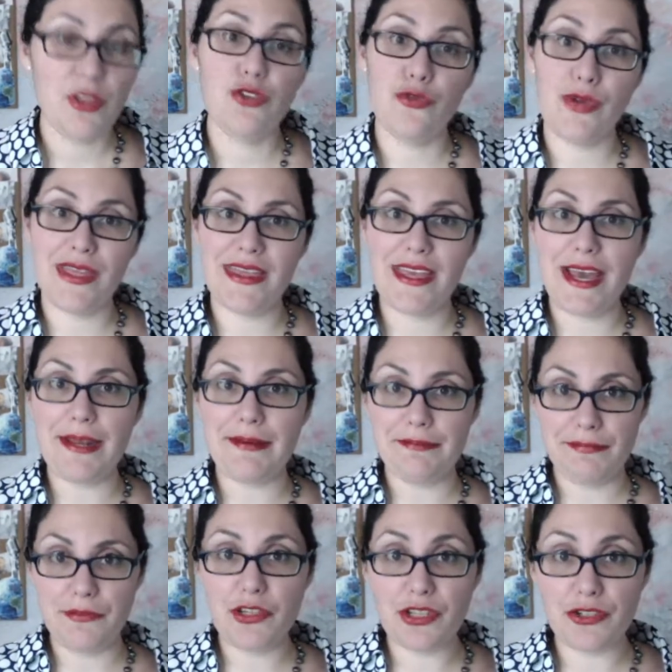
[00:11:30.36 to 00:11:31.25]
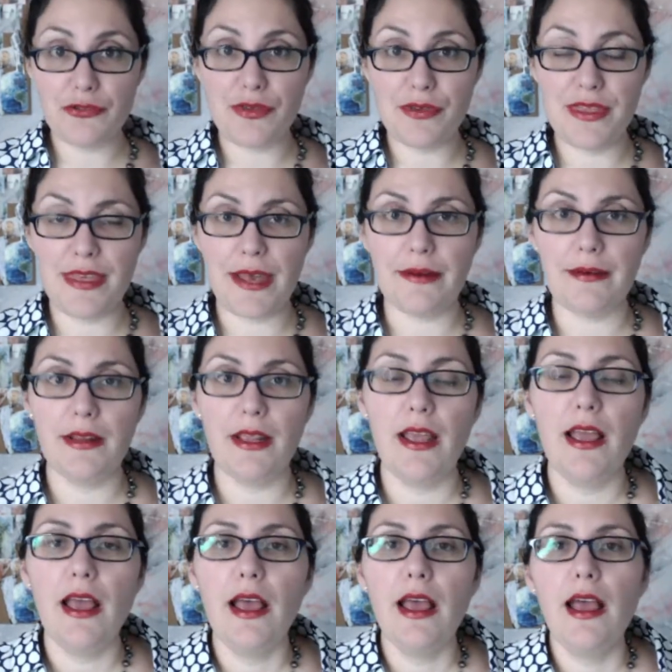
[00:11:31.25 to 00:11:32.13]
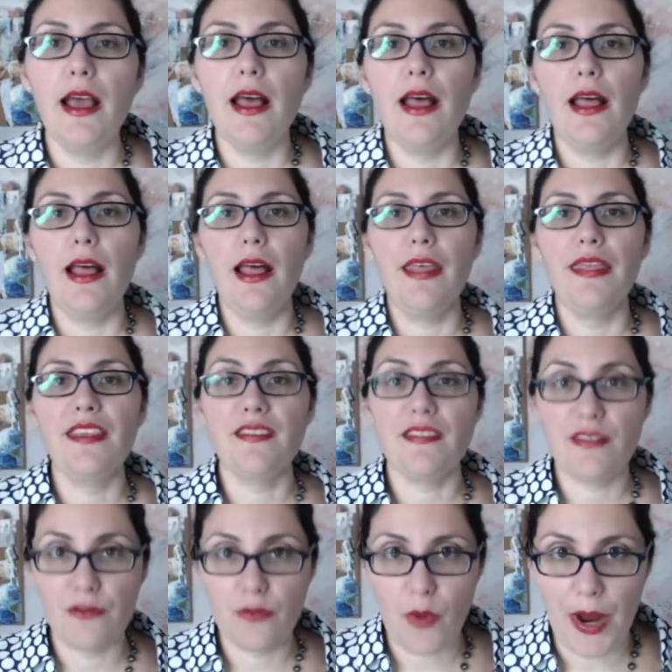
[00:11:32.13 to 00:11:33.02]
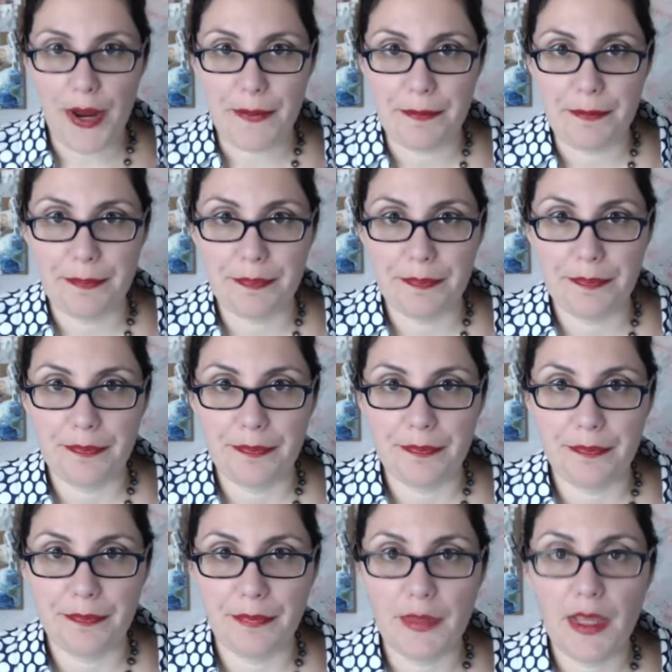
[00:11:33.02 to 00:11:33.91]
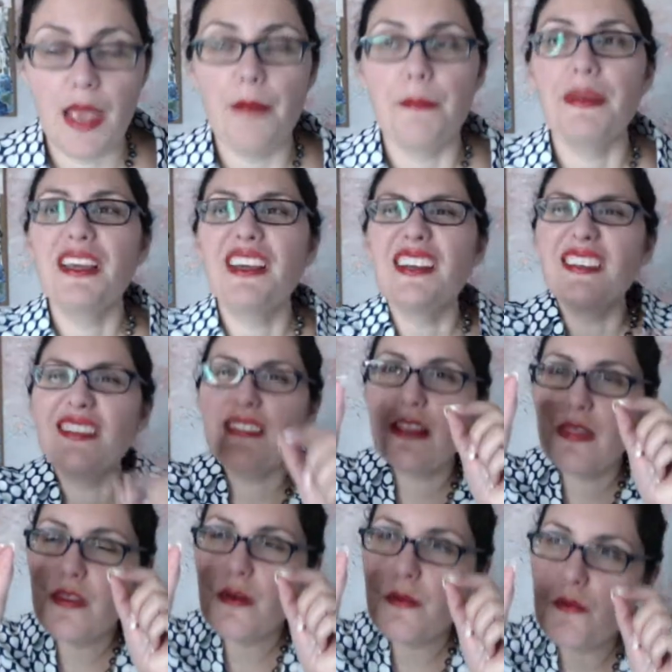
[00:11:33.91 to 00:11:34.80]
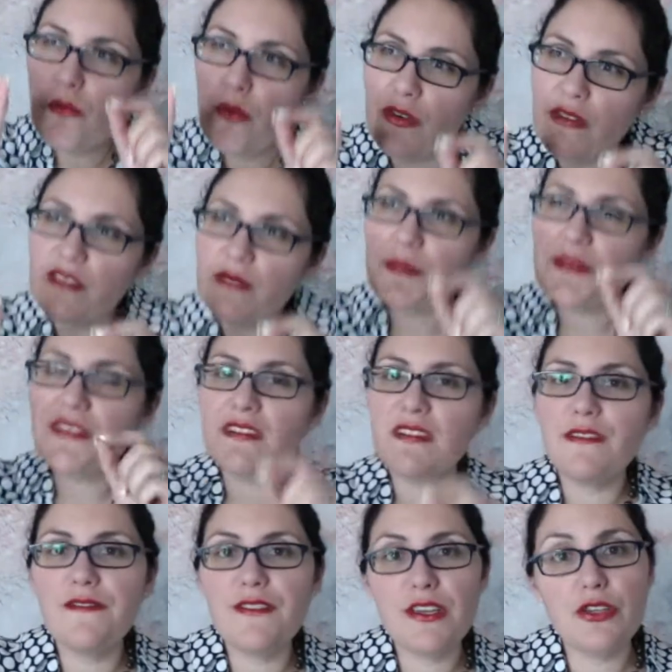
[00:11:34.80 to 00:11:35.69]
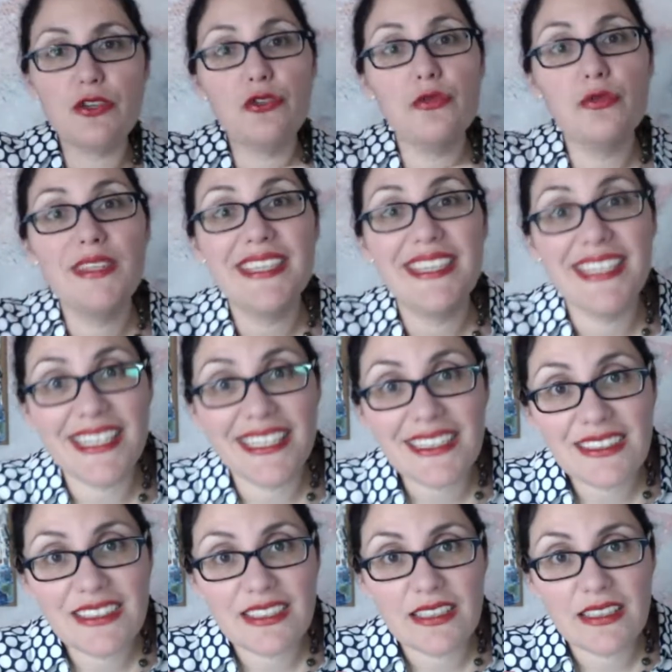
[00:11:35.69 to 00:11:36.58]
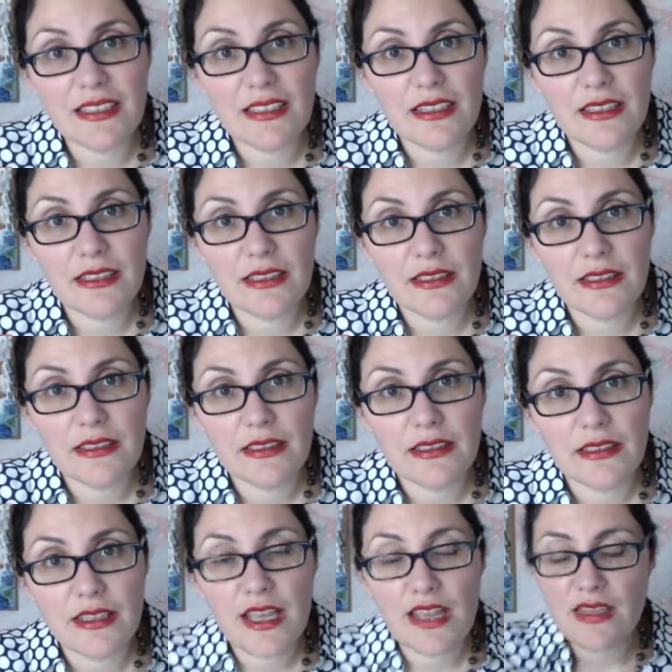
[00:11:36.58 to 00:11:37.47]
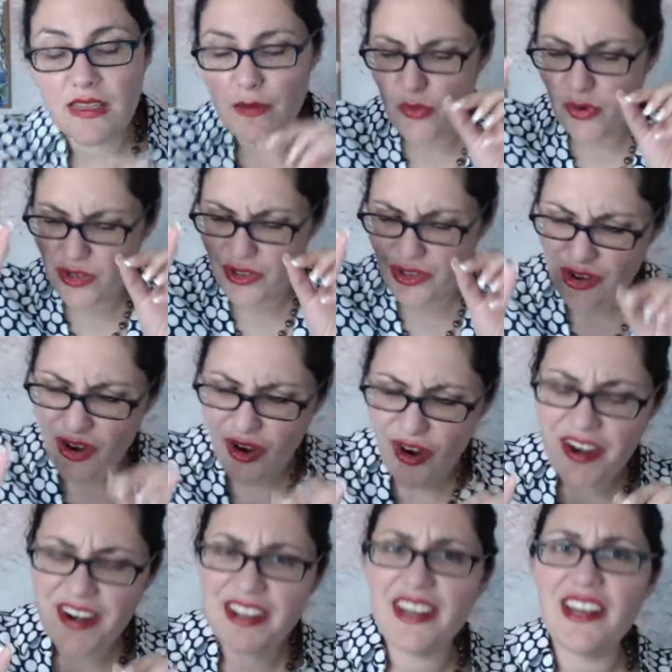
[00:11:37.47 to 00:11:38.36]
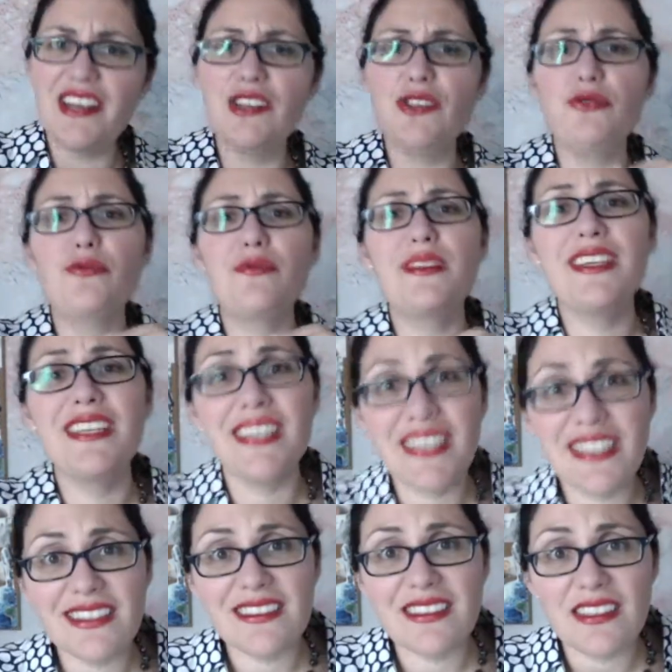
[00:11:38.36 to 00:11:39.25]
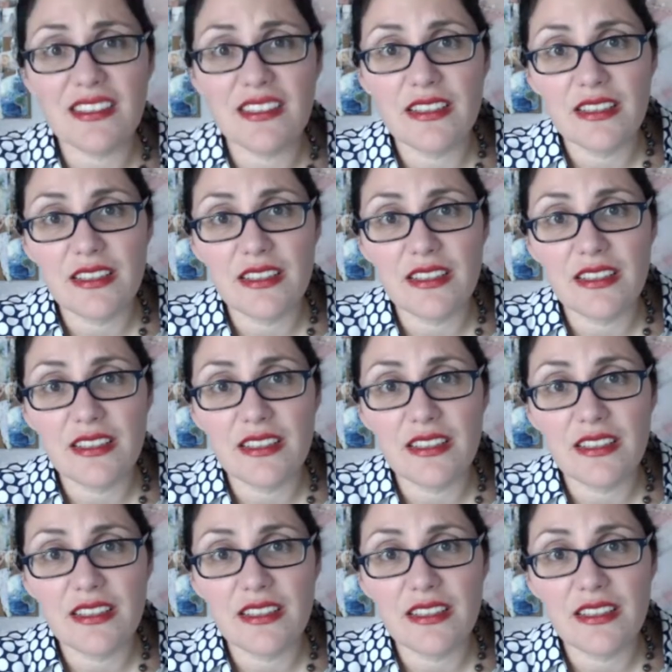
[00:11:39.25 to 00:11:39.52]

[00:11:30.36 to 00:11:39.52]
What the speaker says: Tweet that. You can tweet that. This is why. Because the more specific you get, the more targeted you get,